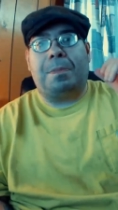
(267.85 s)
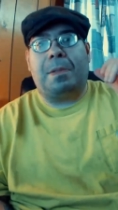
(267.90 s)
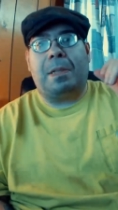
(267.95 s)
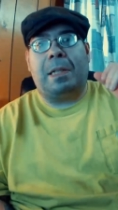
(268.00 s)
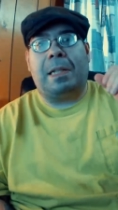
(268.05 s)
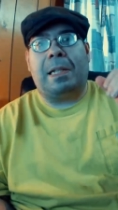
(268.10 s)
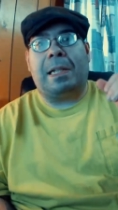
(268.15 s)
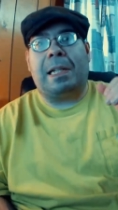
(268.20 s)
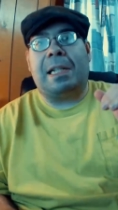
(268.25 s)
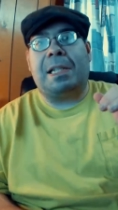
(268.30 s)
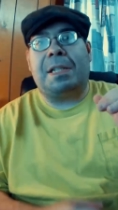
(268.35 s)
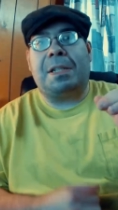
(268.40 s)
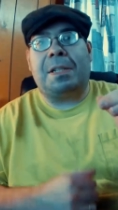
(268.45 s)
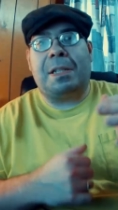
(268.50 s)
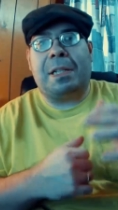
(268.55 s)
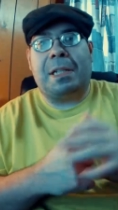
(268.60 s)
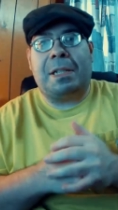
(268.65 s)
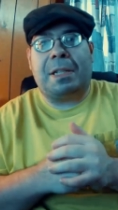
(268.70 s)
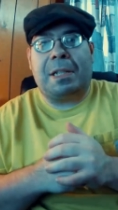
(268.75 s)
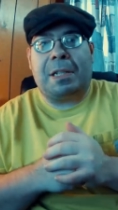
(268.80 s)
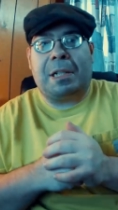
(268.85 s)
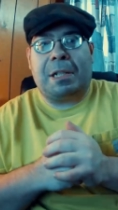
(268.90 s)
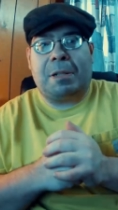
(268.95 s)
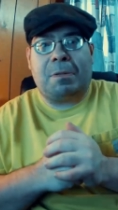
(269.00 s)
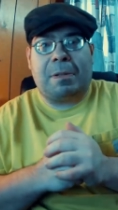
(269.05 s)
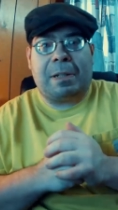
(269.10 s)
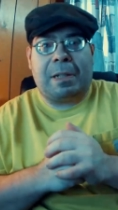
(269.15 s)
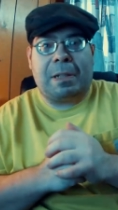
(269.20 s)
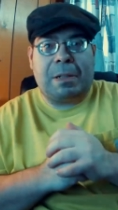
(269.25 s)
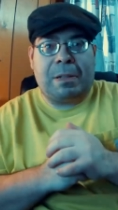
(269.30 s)
yeah guys this is a
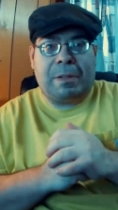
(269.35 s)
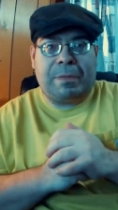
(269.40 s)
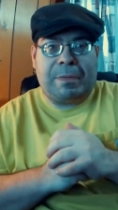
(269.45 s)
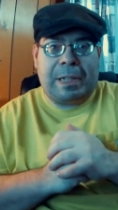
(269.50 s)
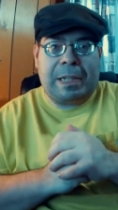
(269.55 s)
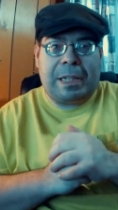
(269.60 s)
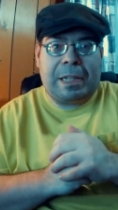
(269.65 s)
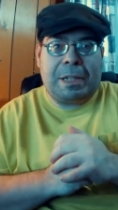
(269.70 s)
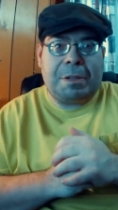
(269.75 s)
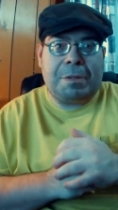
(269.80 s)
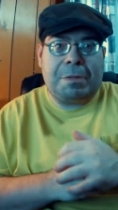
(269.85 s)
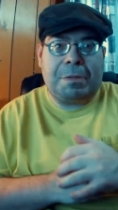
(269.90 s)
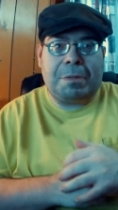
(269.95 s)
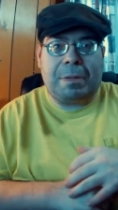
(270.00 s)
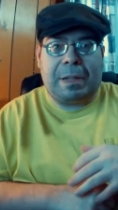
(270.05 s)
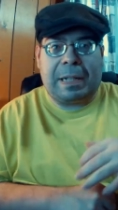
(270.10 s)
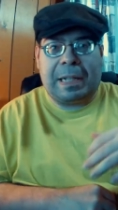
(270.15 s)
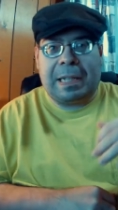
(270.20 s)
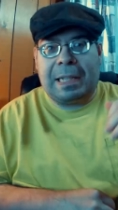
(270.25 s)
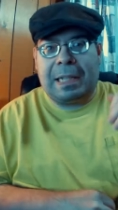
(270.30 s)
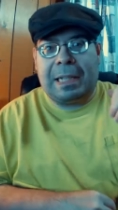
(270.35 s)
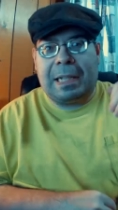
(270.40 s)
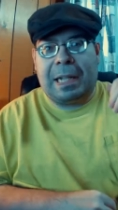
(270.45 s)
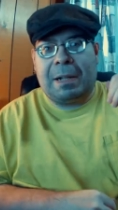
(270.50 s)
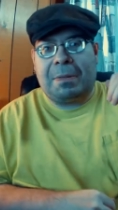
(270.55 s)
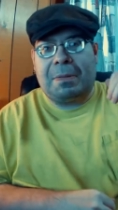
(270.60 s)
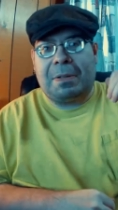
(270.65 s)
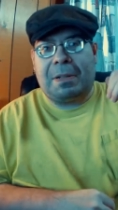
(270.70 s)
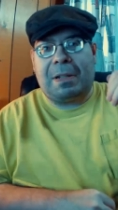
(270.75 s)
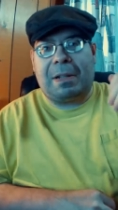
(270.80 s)
quick little video and I
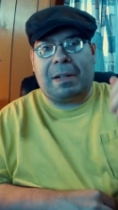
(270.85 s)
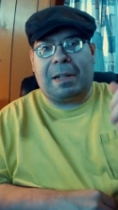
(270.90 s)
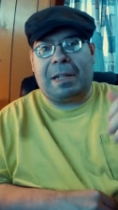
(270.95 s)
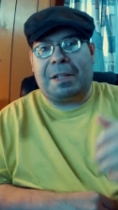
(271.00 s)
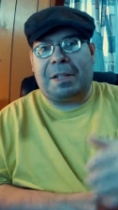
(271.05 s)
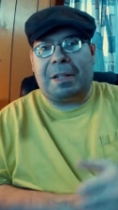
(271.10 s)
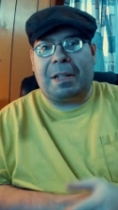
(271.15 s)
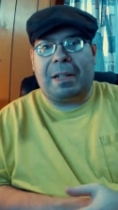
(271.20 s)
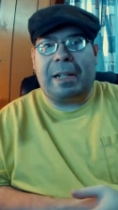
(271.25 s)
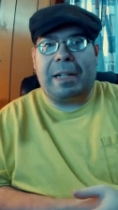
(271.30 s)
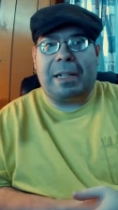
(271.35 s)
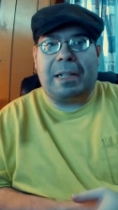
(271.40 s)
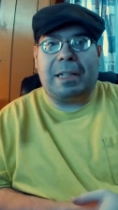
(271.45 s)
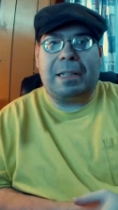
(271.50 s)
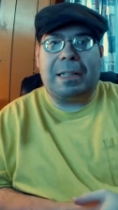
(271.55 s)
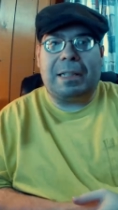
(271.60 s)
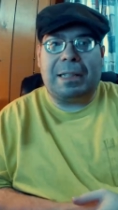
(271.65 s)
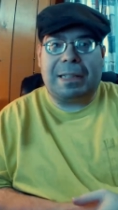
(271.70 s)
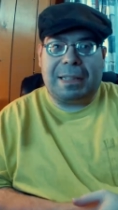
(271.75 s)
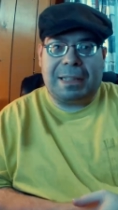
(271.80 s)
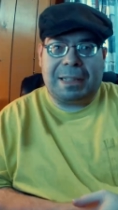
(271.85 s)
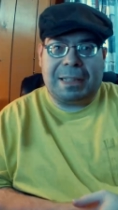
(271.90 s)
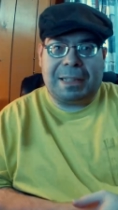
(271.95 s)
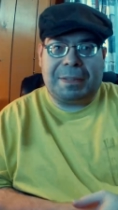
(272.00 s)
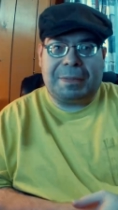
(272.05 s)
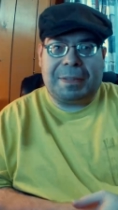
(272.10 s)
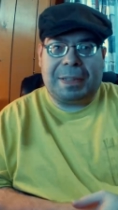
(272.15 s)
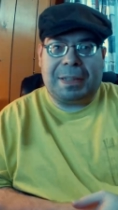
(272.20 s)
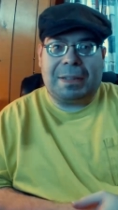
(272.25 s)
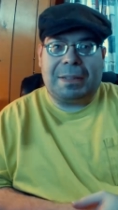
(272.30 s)
will talk at you later
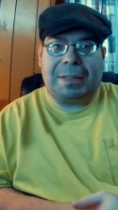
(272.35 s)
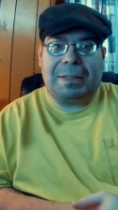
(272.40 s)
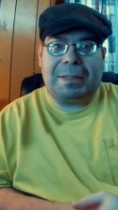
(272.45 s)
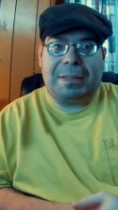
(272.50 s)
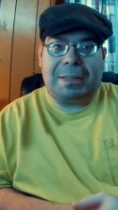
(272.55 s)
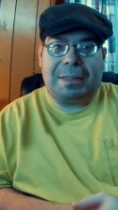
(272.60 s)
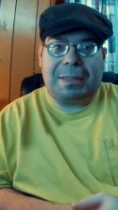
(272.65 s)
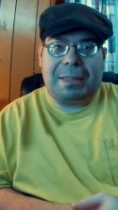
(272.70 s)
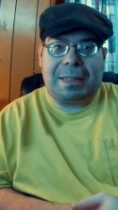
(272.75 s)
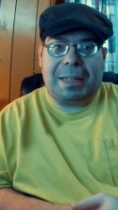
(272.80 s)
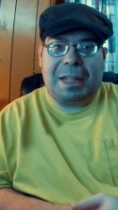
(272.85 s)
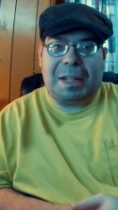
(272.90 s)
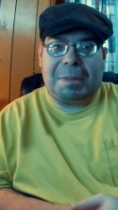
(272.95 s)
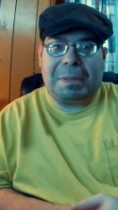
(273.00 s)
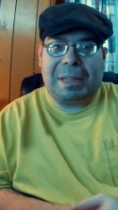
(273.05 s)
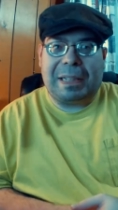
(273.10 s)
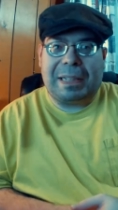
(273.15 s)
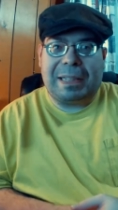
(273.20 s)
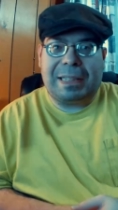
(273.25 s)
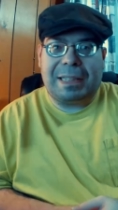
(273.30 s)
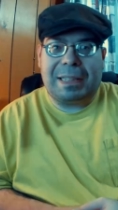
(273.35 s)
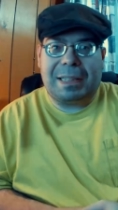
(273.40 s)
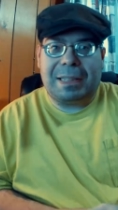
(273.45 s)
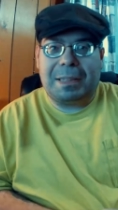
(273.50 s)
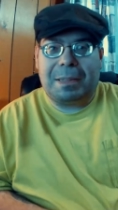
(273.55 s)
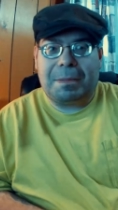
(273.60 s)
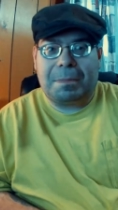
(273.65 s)
Love y'all. God bless.